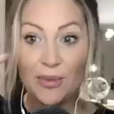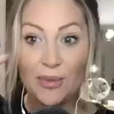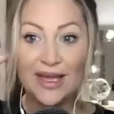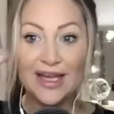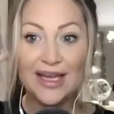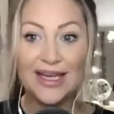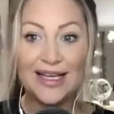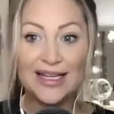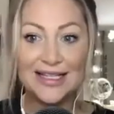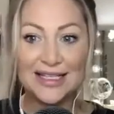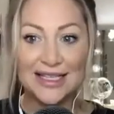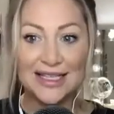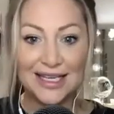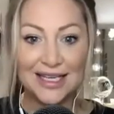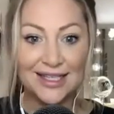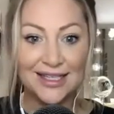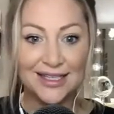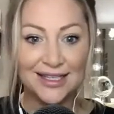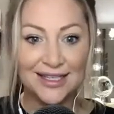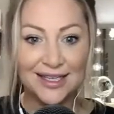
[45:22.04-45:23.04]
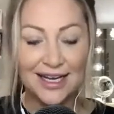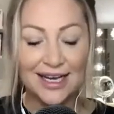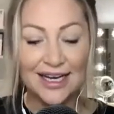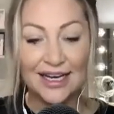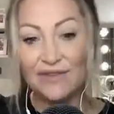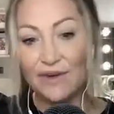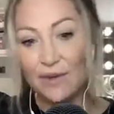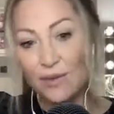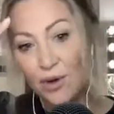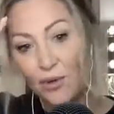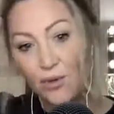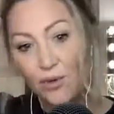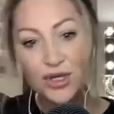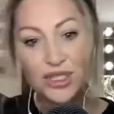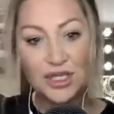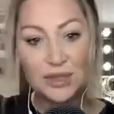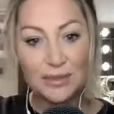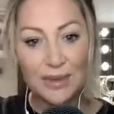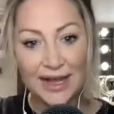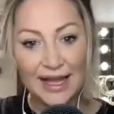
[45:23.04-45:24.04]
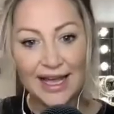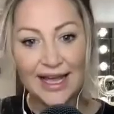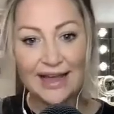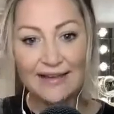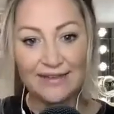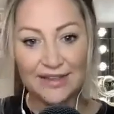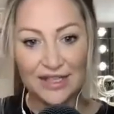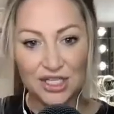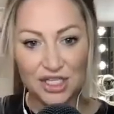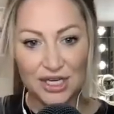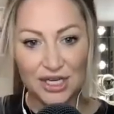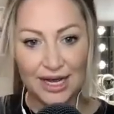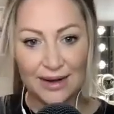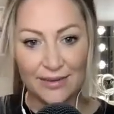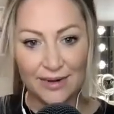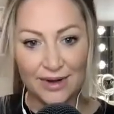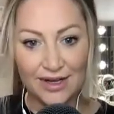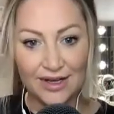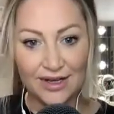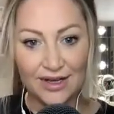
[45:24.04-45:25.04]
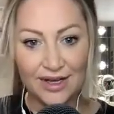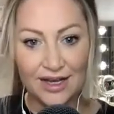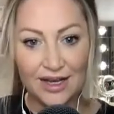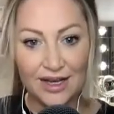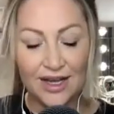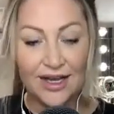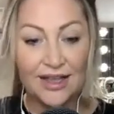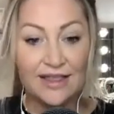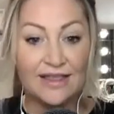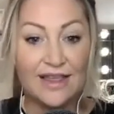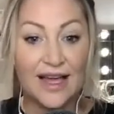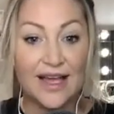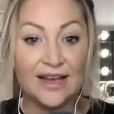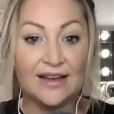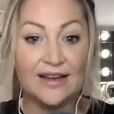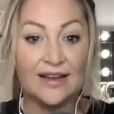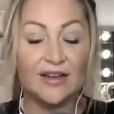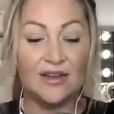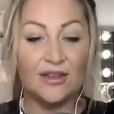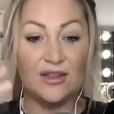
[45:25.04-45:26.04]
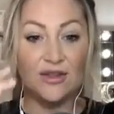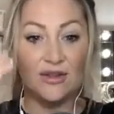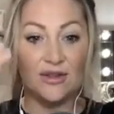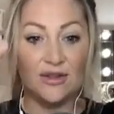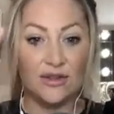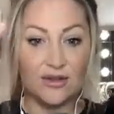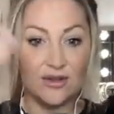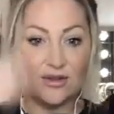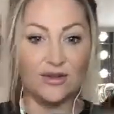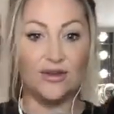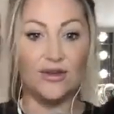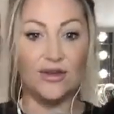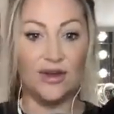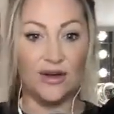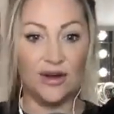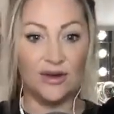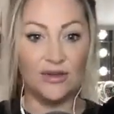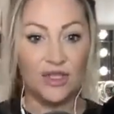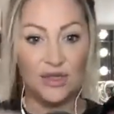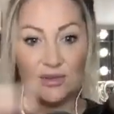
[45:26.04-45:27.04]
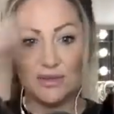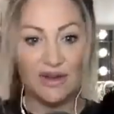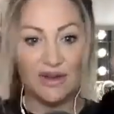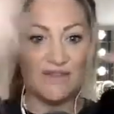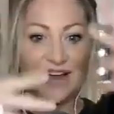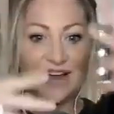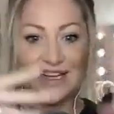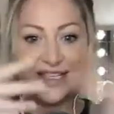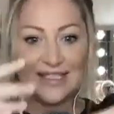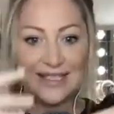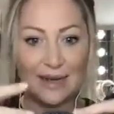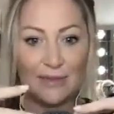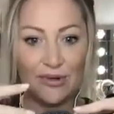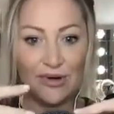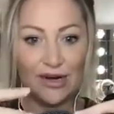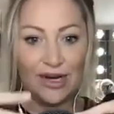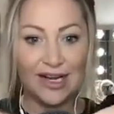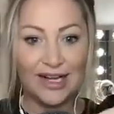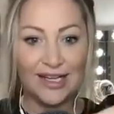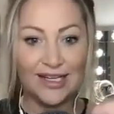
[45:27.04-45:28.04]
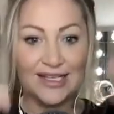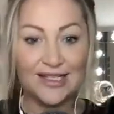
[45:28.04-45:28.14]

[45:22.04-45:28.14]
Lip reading: my ears in, and if I'm not washing my hair in the shower, then I'll do my face separately.